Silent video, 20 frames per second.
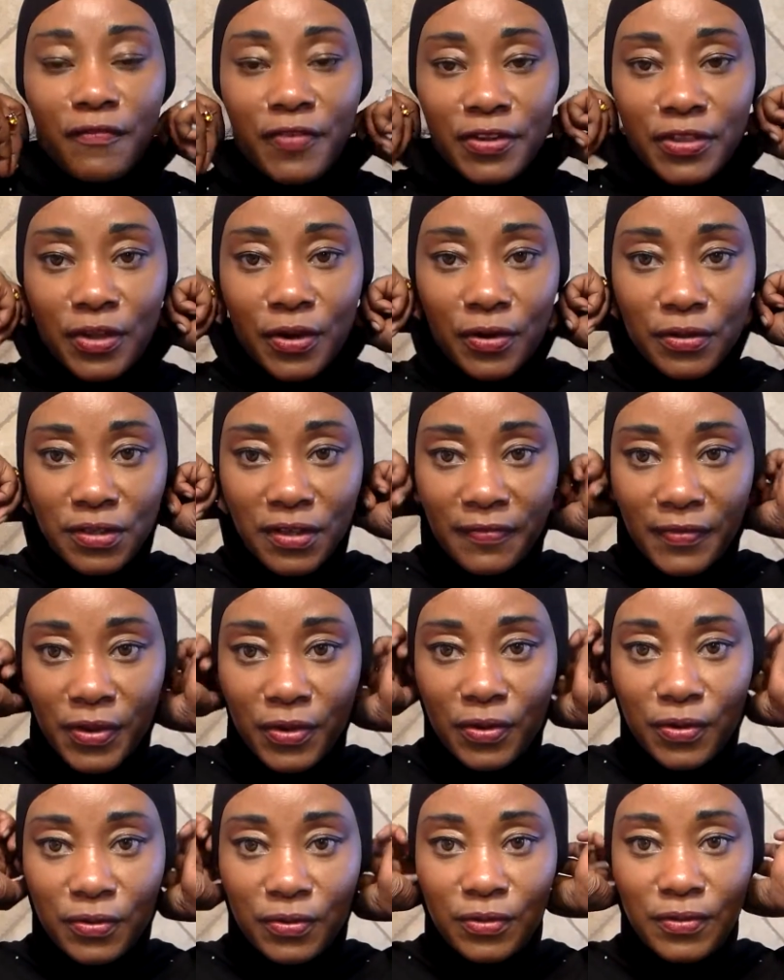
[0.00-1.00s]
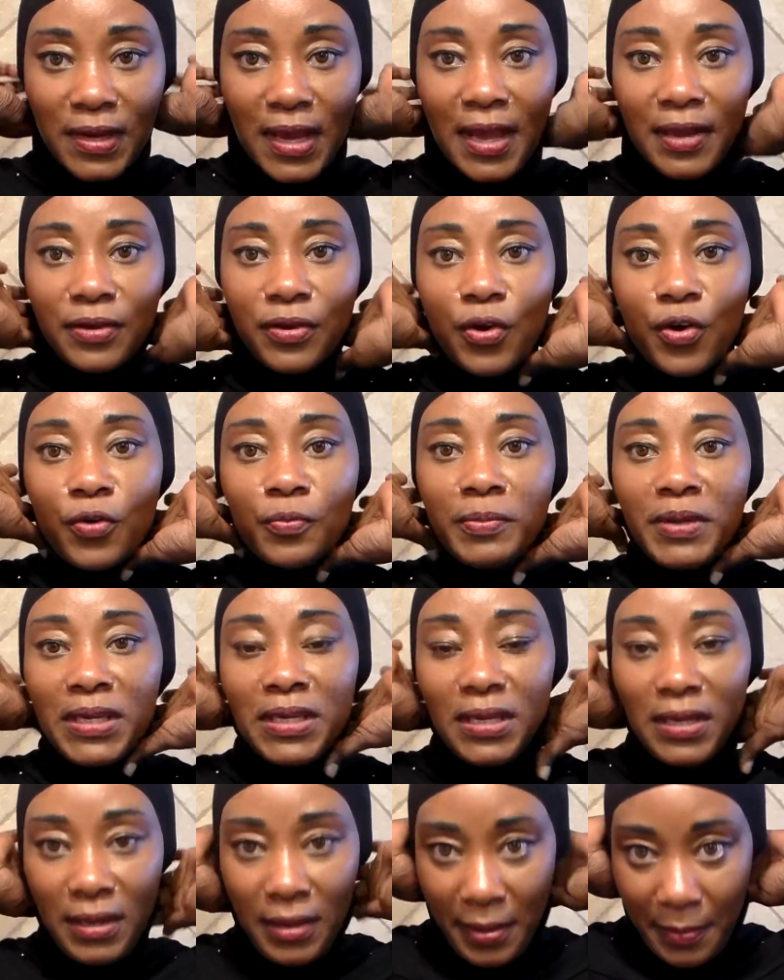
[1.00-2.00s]
For those of you who do not know
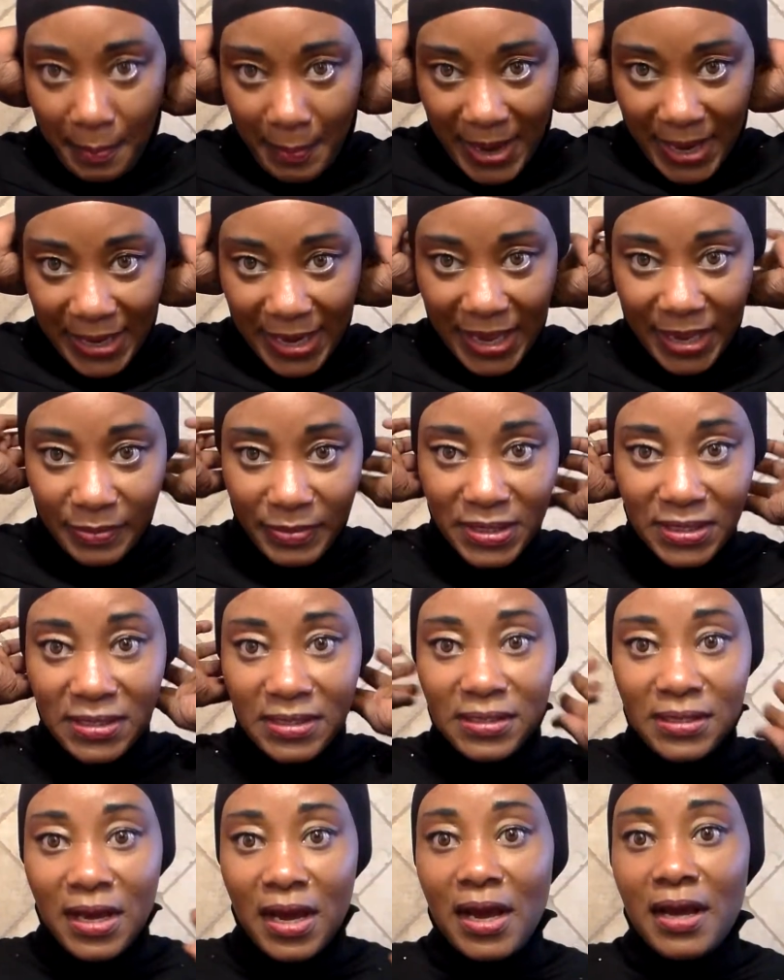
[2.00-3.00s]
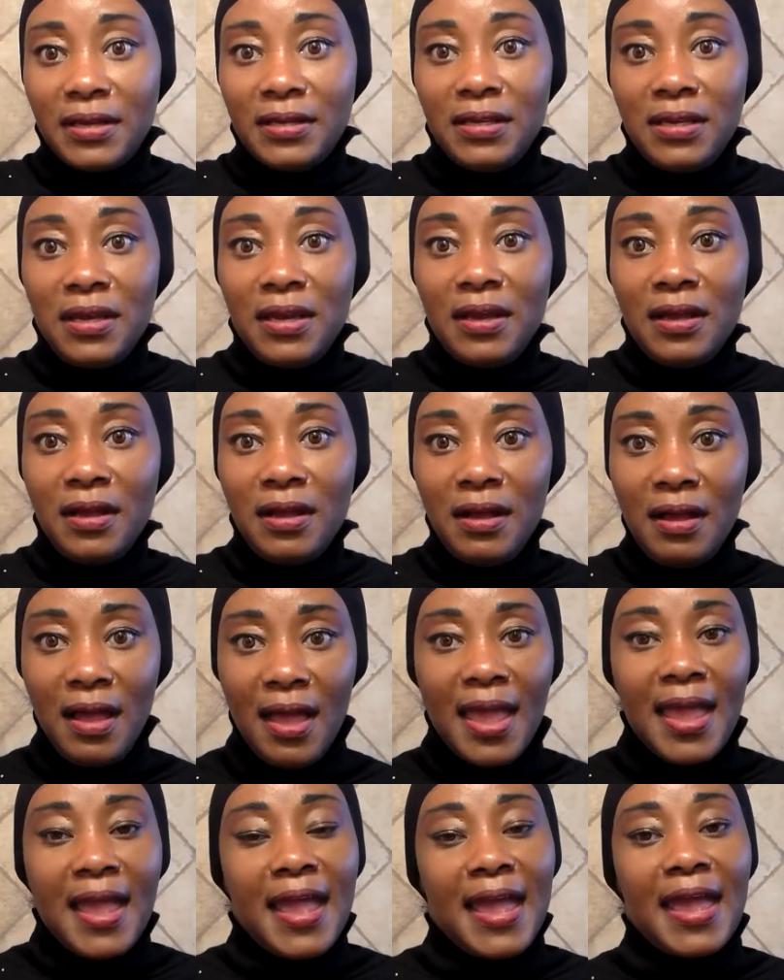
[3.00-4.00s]
me, my name is
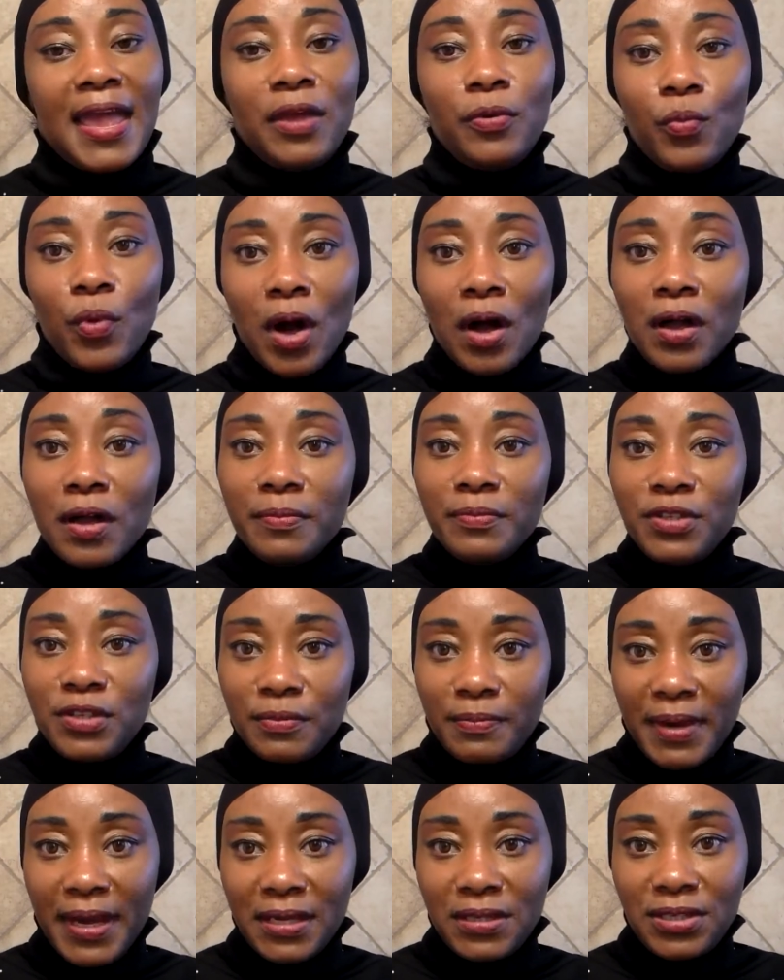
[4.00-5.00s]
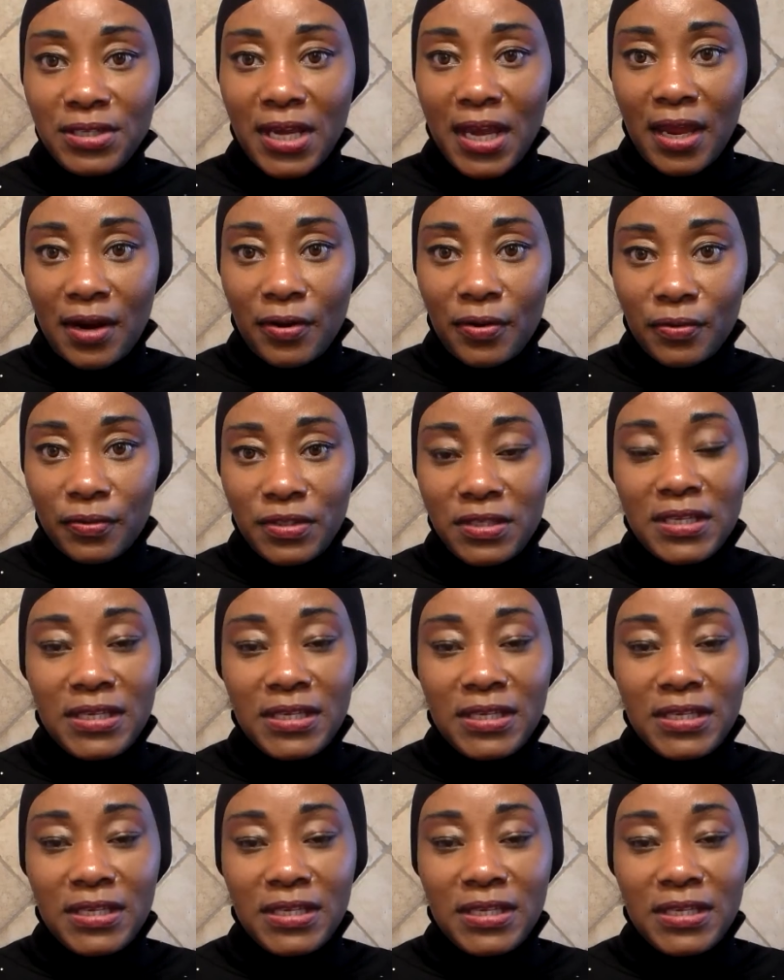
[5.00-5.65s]
Tonya, and welcome to my channel.